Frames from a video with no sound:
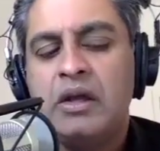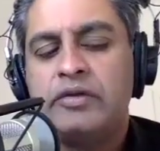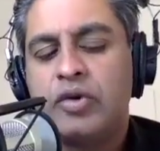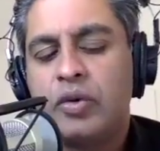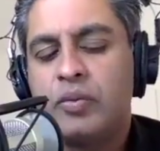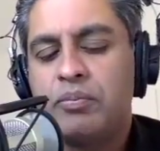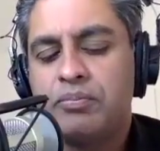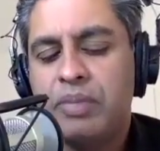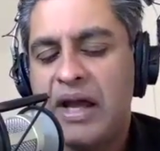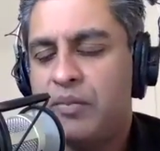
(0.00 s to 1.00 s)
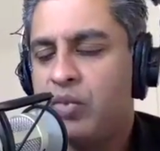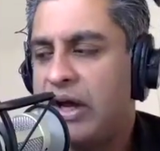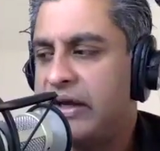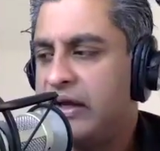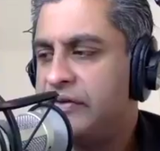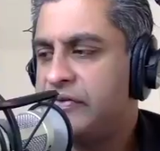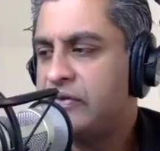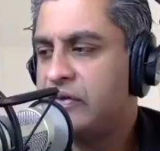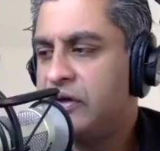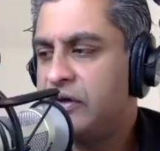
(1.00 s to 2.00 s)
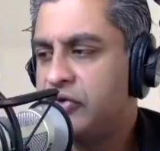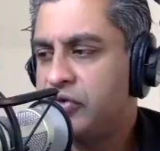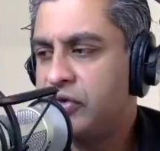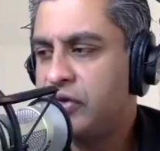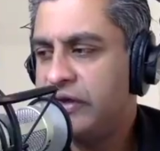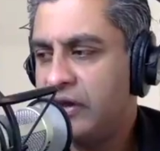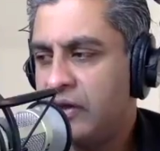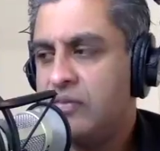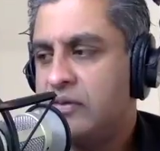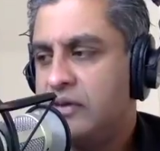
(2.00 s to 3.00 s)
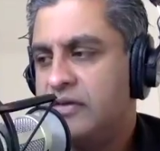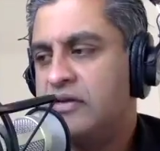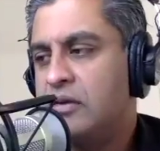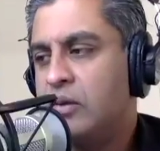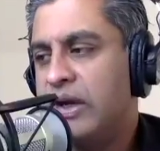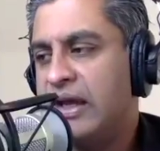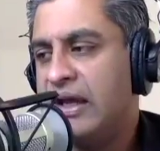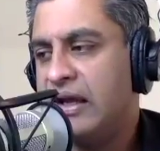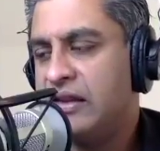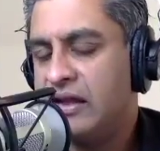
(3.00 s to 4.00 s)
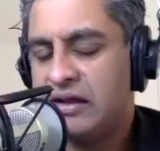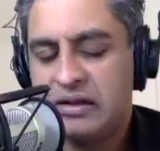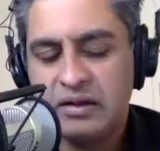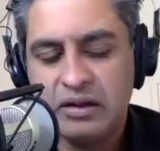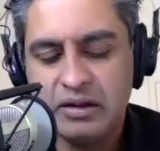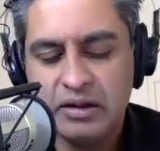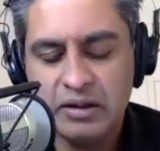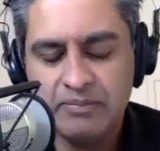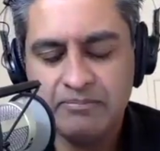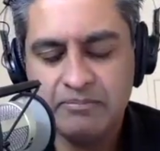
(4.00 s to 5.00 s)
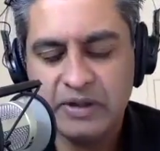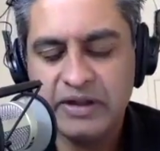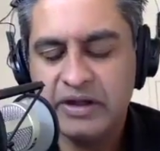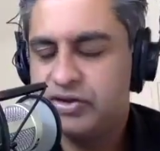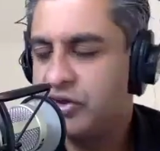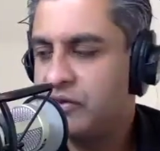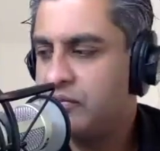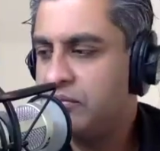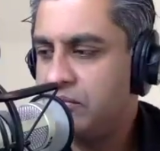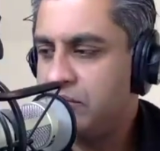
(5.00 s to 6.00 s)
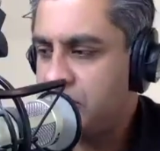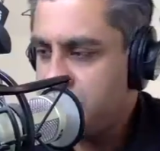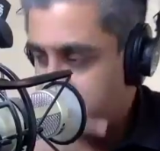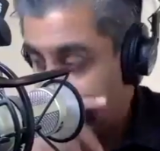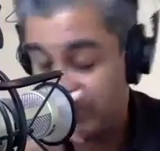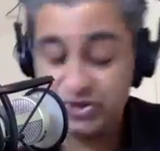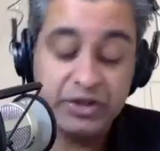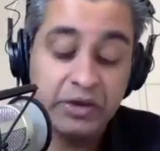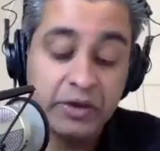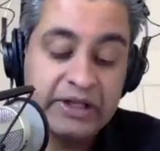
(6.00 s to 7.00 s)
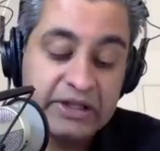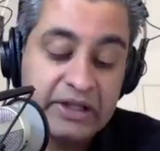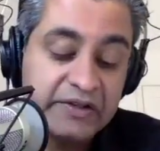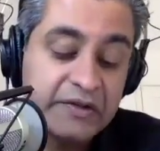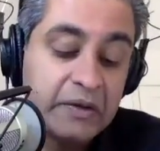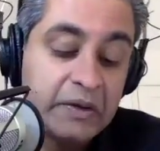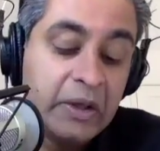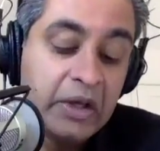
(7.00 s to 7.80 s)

So, bottom line is here's the deal. This is the way I think um, I think you should people should look at this.